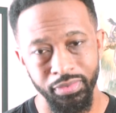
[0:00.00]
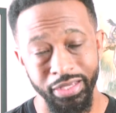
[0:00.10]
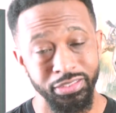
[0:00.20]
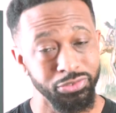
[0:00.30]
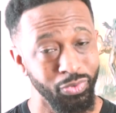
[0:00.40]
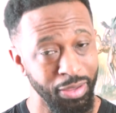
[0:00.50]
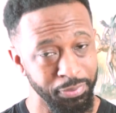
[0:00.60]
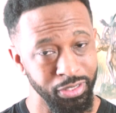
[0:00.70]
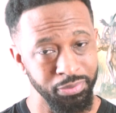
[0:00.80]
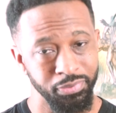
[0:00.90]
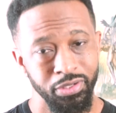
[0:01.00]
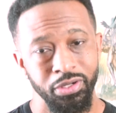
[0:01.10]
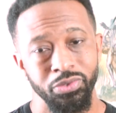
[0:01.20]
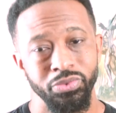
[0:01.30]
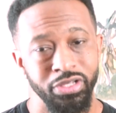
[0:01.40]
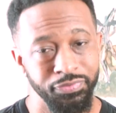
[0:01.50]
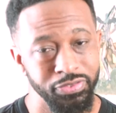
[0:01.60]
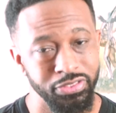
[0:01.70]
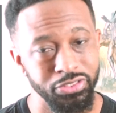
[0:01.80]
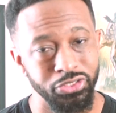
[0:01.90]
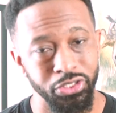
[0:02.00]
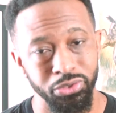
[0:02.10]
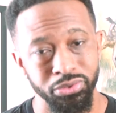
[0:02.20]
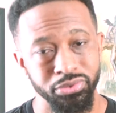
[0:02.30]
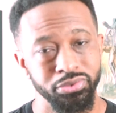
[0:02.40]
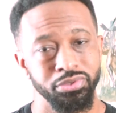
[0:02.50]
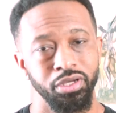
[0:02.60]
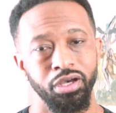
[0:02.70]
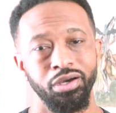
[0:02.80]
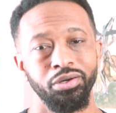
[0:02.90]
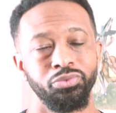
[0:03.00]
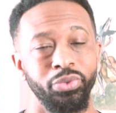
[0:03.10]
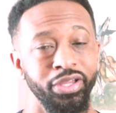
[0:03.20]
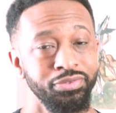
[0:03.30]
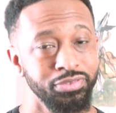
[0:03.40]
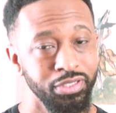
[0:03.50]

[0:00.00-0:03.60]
And just to wrap it up, we definitely see Joe's ray of